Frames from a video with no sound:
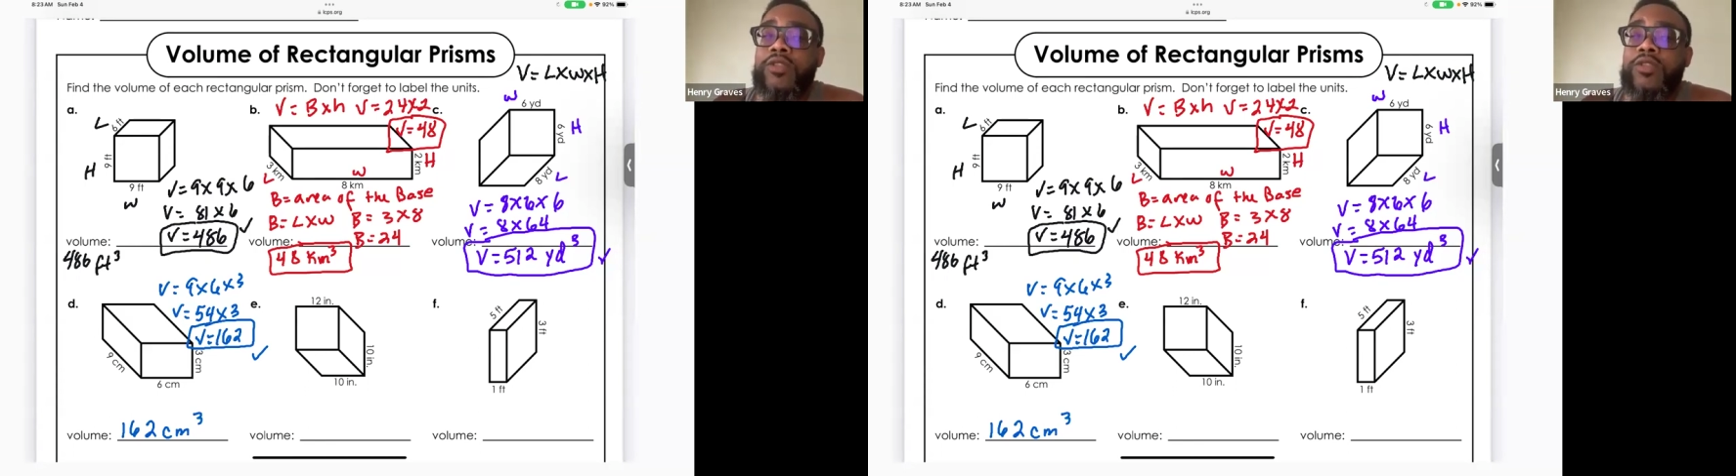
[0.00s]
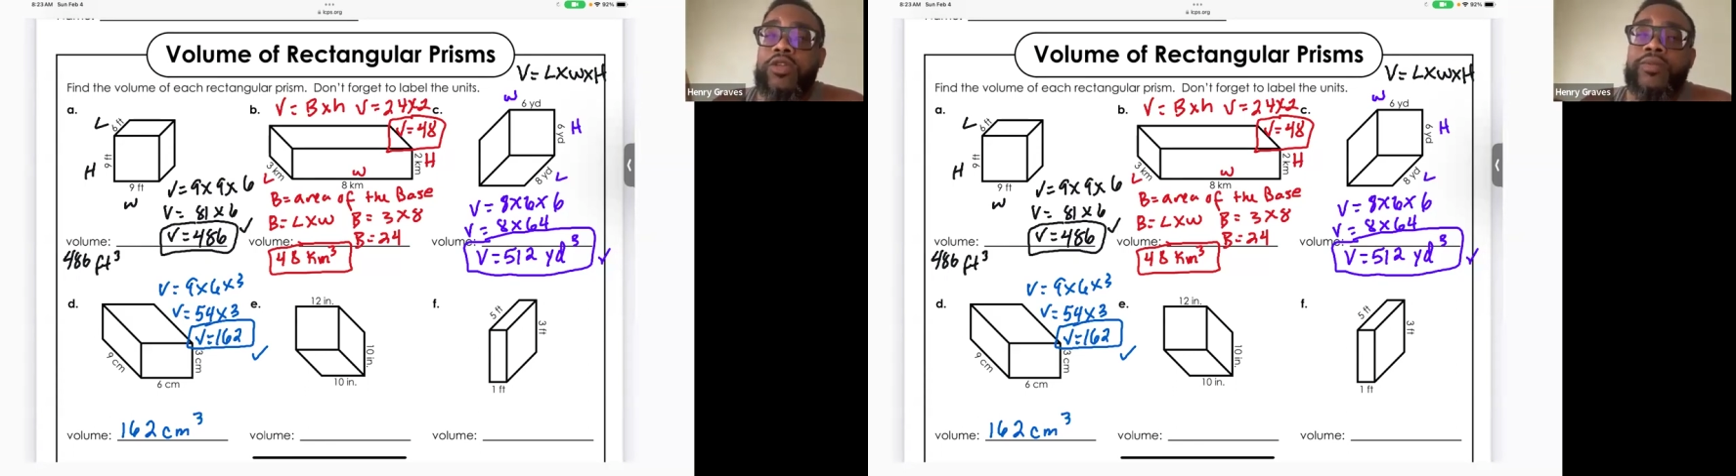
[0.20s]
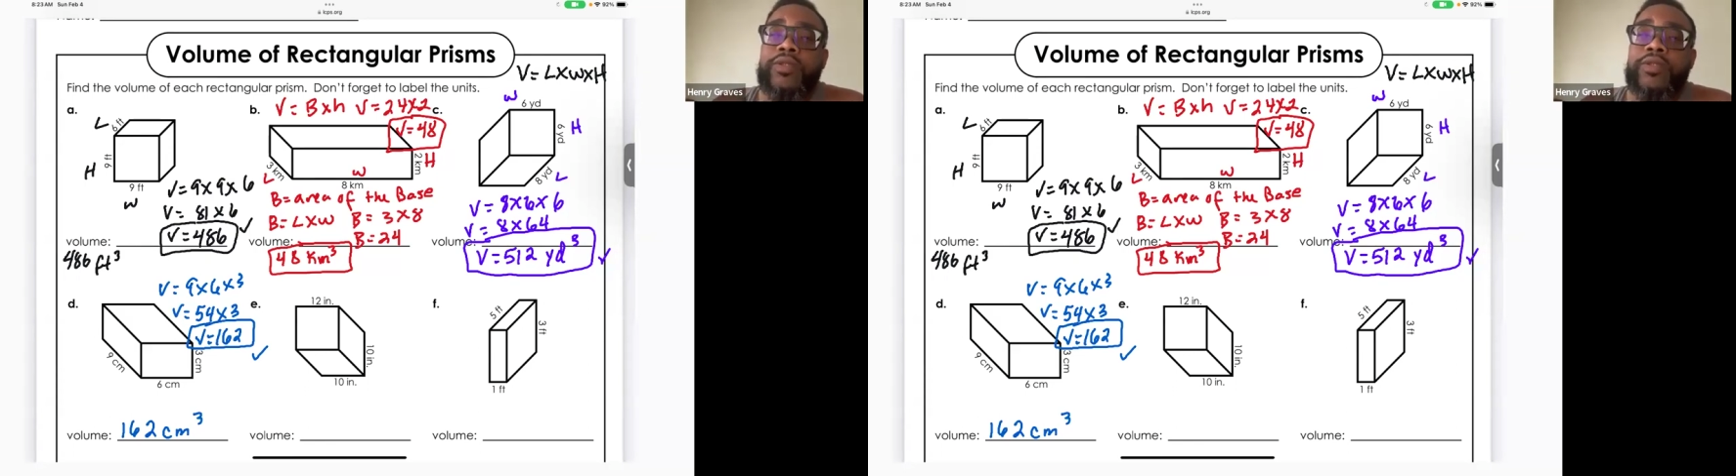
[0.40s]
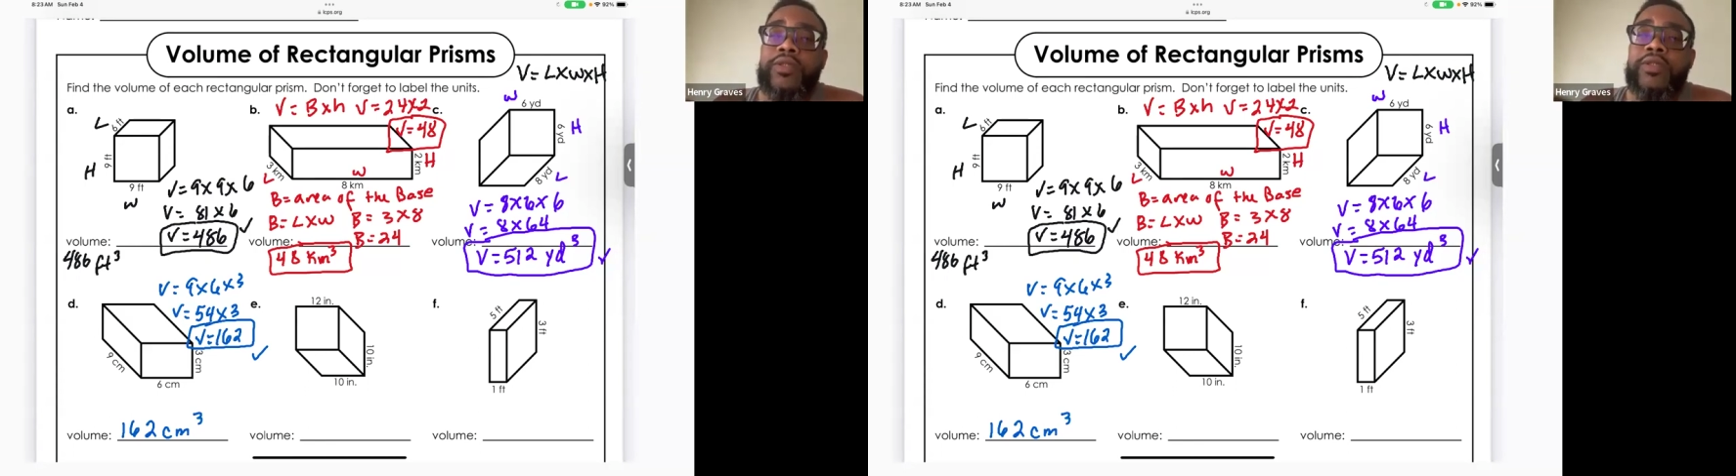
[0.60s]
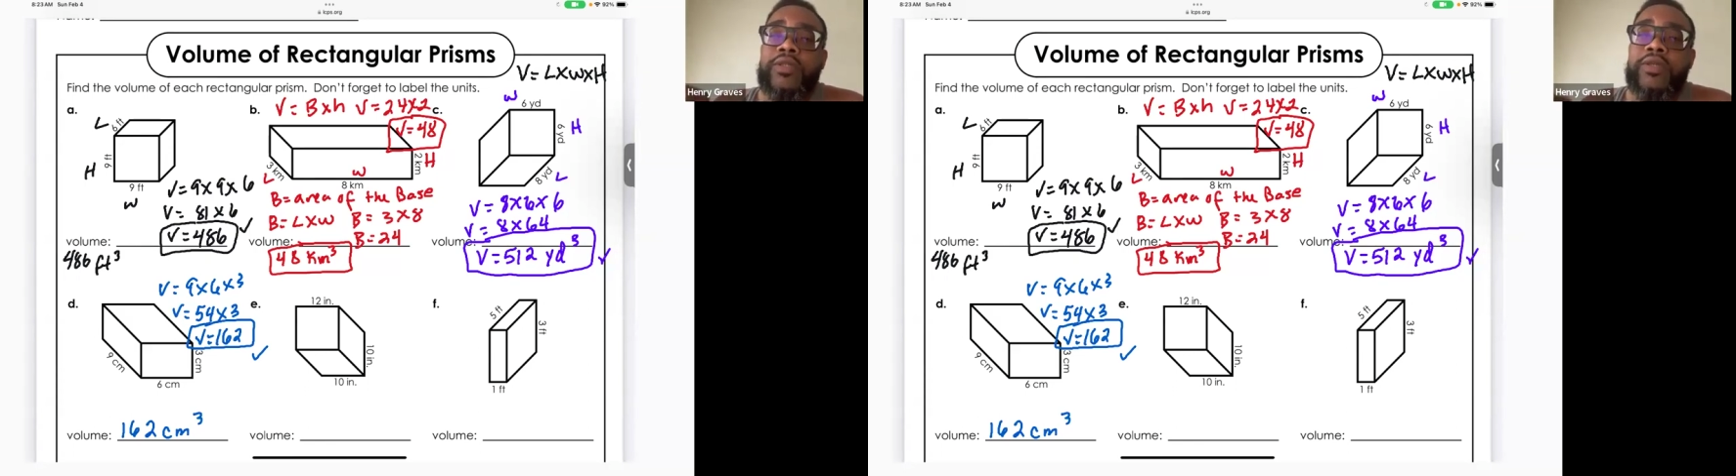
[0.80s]

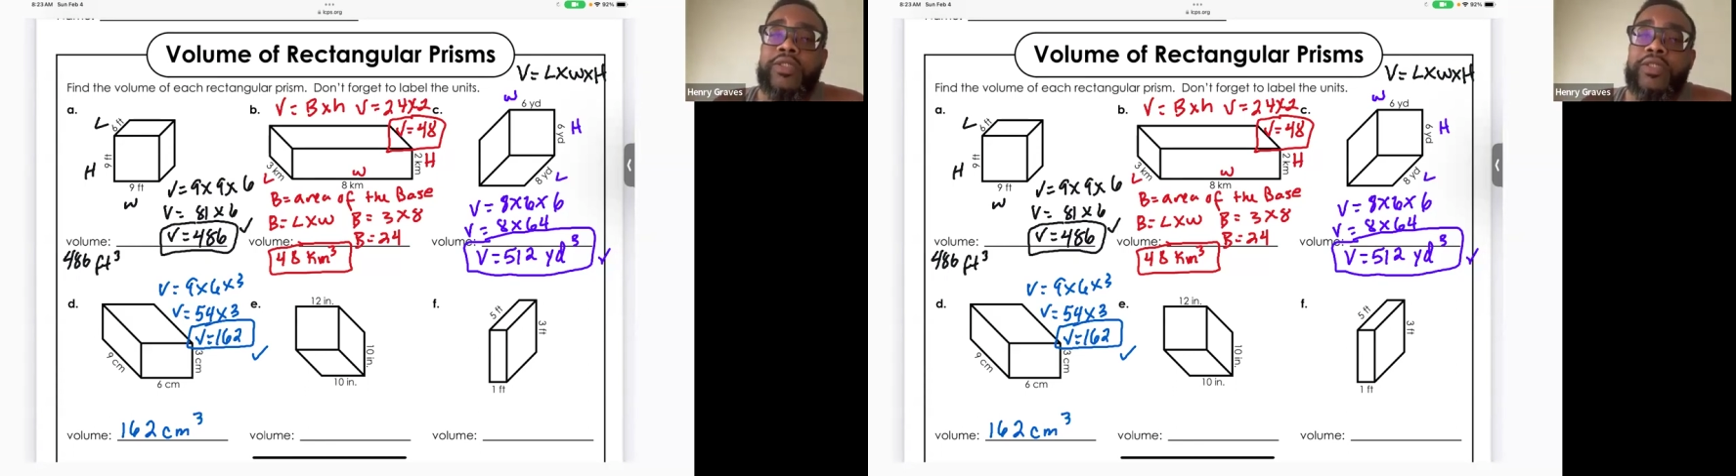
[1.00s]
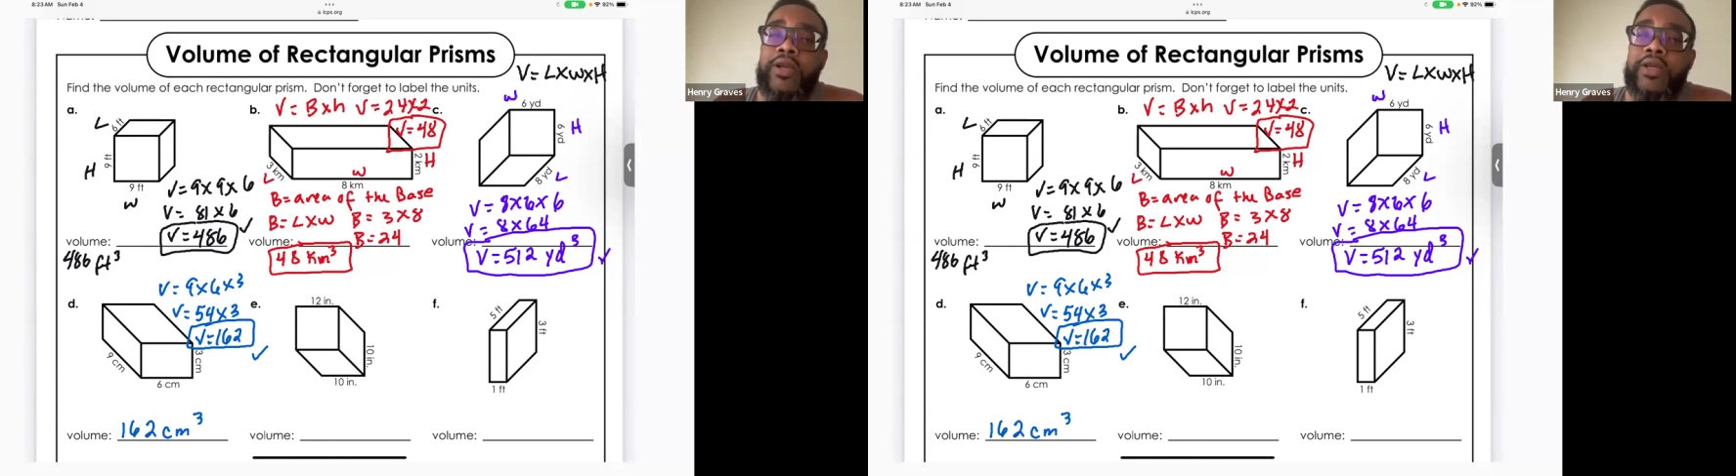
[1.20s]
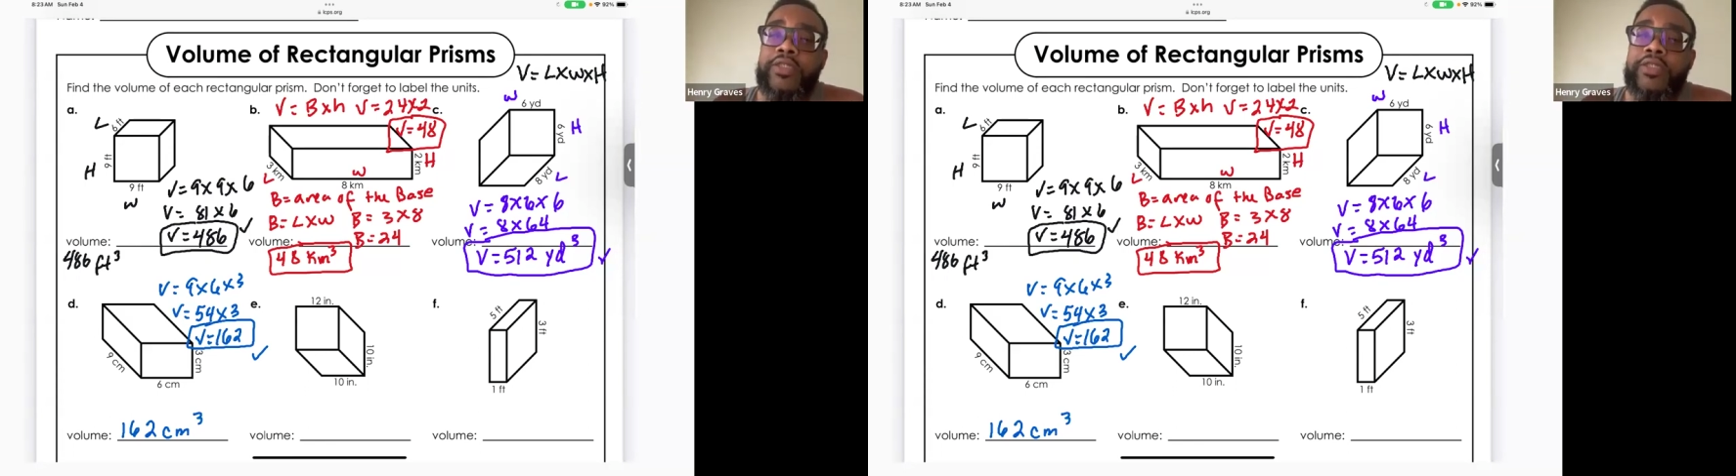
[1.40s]
Oops, I should I